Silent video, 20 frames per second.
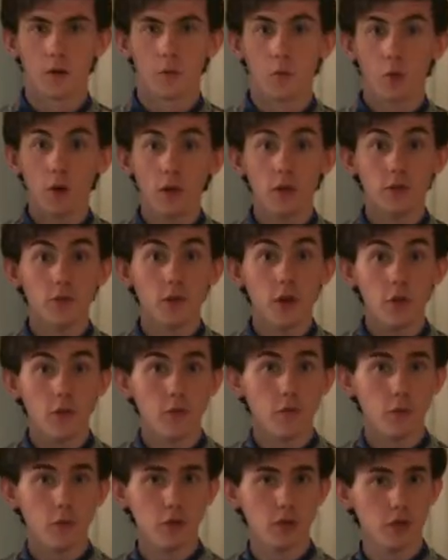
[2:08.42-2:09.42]
One of those other
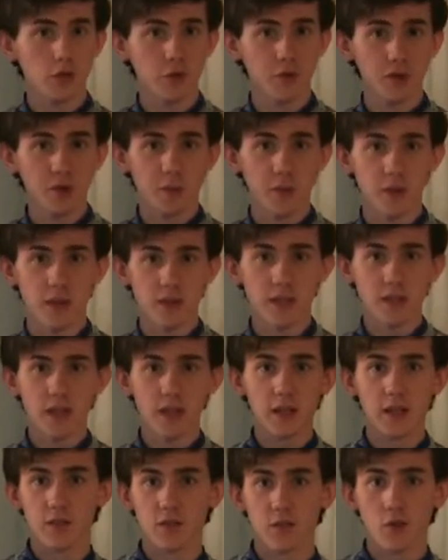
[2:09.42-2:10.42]
forces you experience
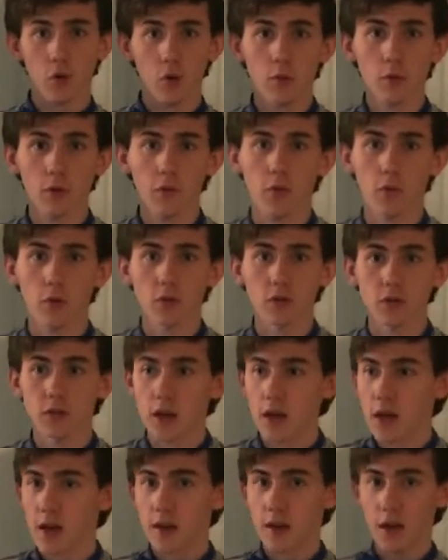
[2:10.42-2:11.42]
daily is the normal force.
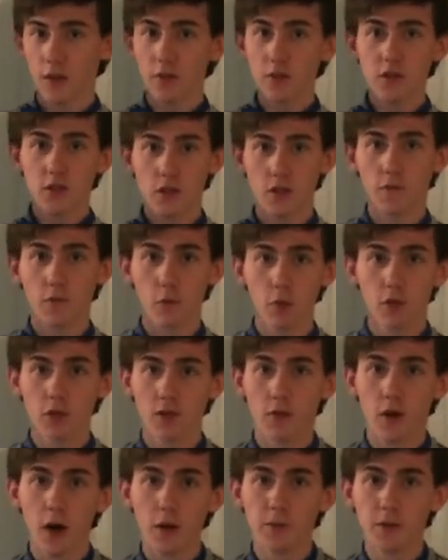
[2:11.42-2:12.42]
Now, this is the force
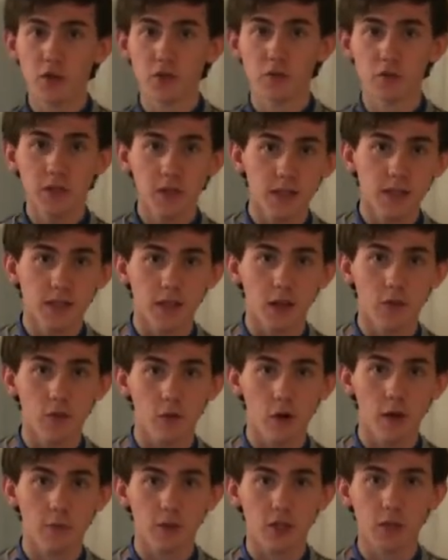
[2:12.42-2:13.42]
of objects resisting
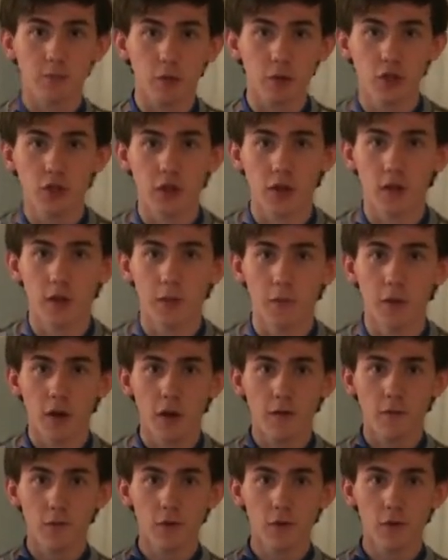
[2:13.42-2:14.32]
other objects pushing on them.